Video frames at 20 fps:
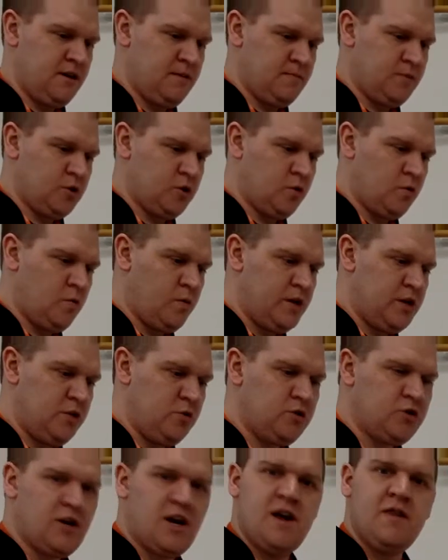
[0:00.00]
So when you
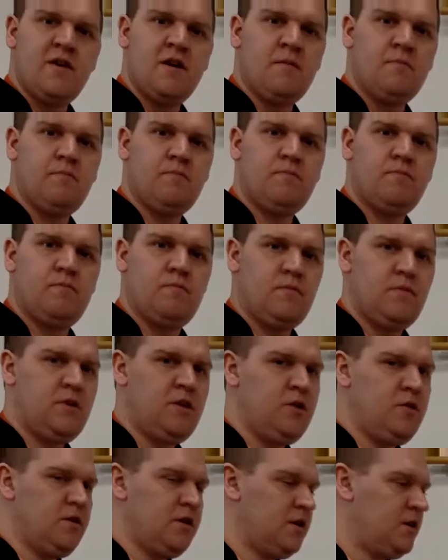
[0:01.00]
try them,
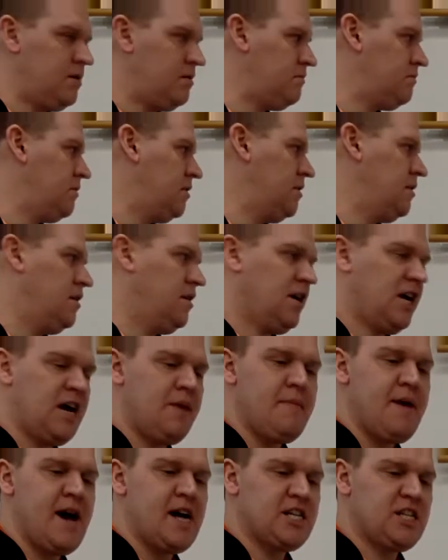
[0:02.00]
you can
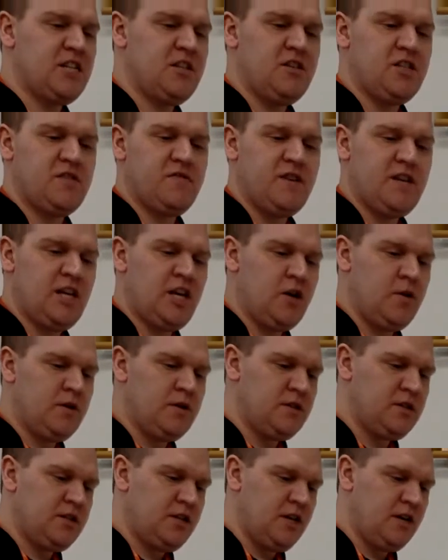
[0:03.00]
come back to this video
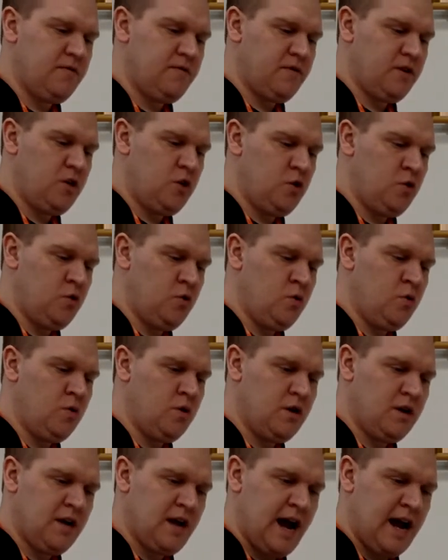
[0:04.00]
and see if you
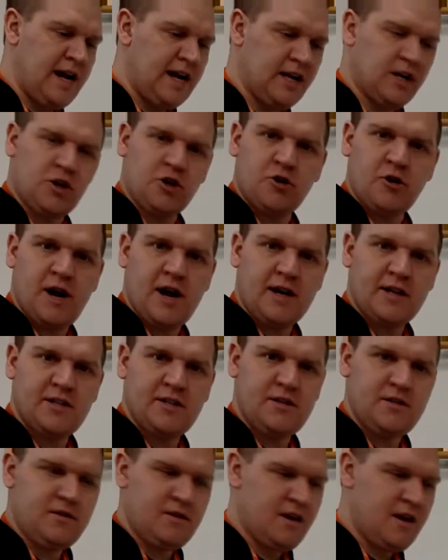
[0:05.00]
got it correct.
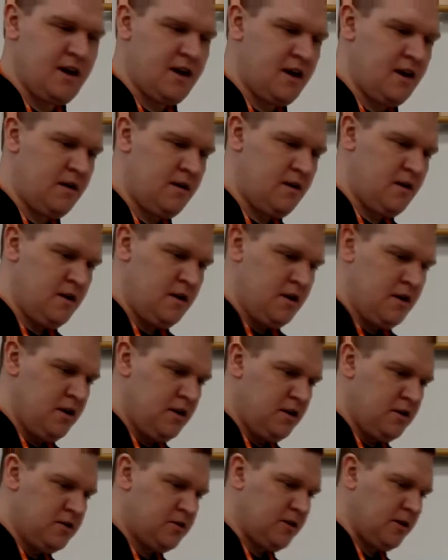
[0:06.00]
Okay?
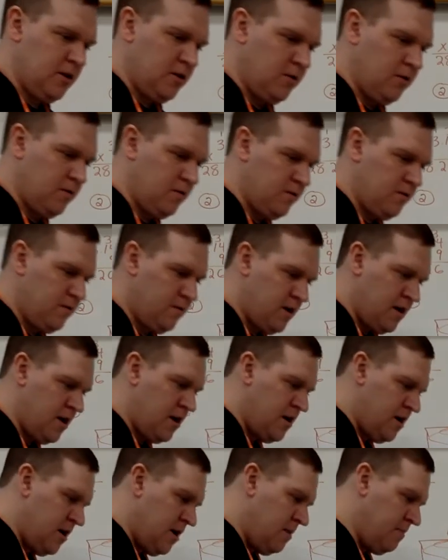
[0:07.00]
So
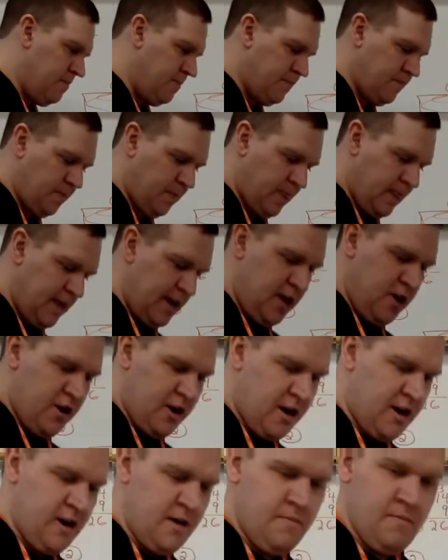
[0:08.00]

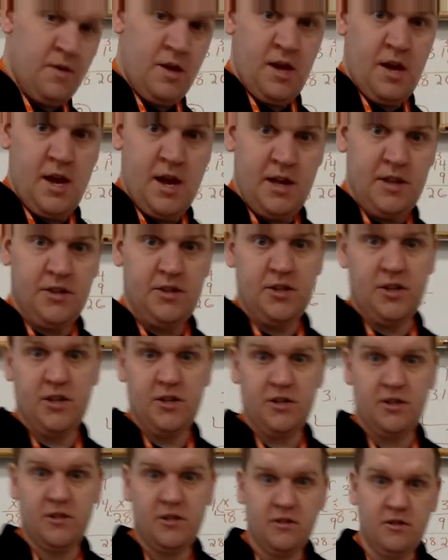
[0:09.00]
here come the
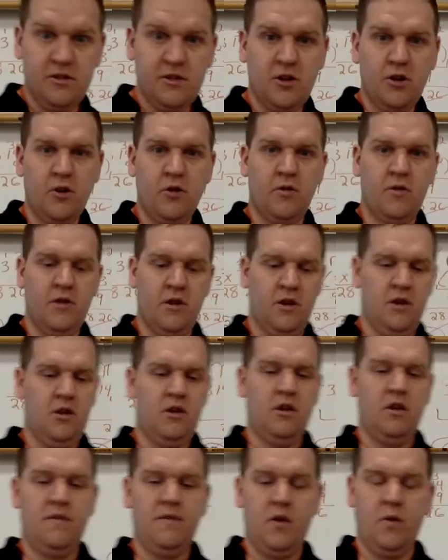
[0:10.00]
answers. So
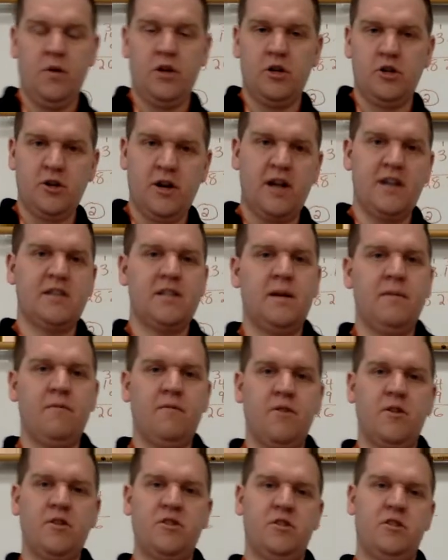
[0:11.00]
if you want to try some
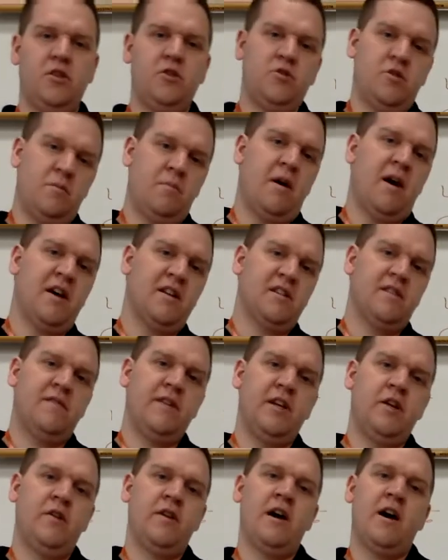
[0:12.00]
first, you should pause the
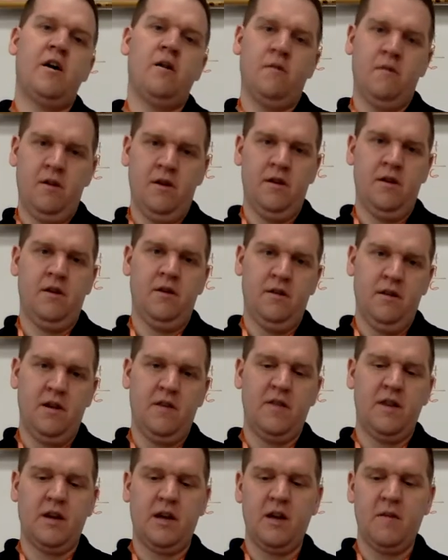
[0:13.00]
video now
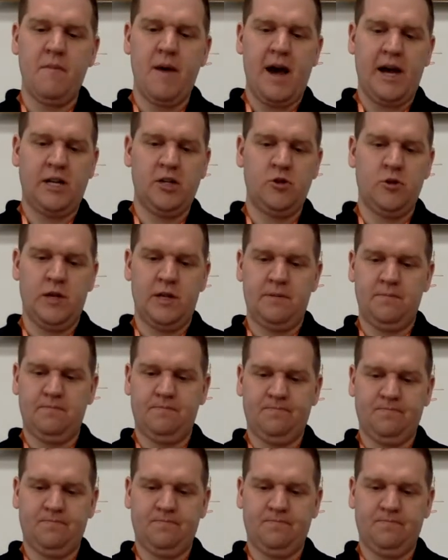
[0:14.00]
and then come back to it